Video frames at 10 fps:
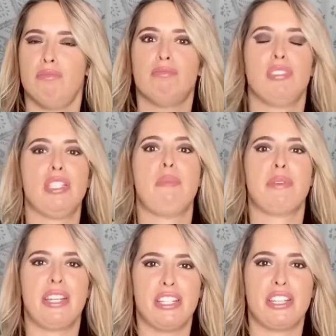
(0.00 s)
stepping
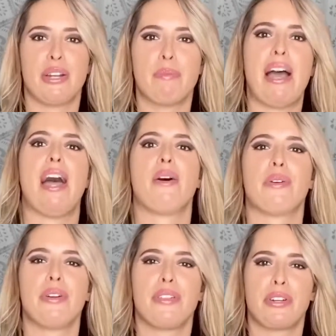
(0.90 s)
into your
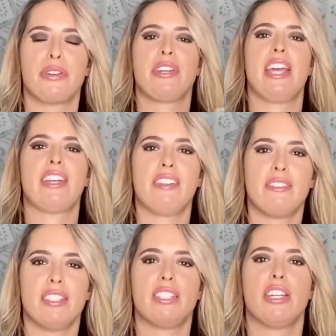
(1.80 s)
power, the creative,
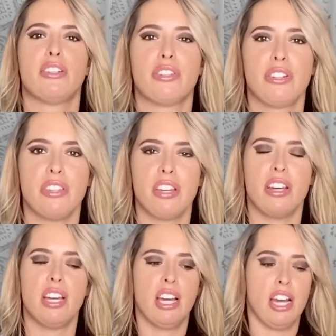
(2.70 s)
the teacher, the
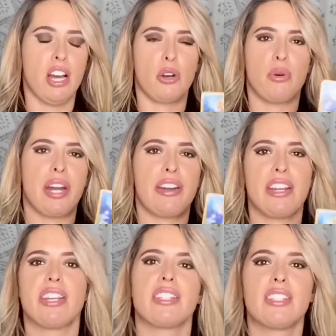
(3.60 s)

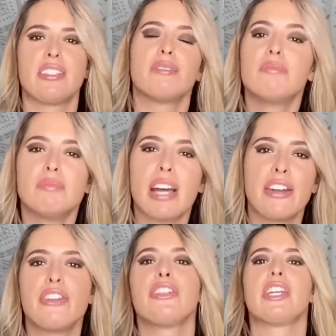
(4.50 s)
Aquarius
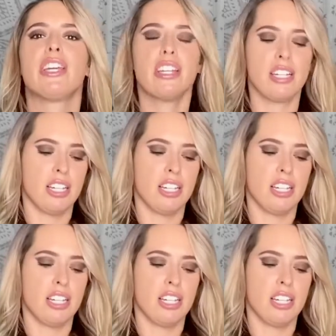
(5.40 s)
energy.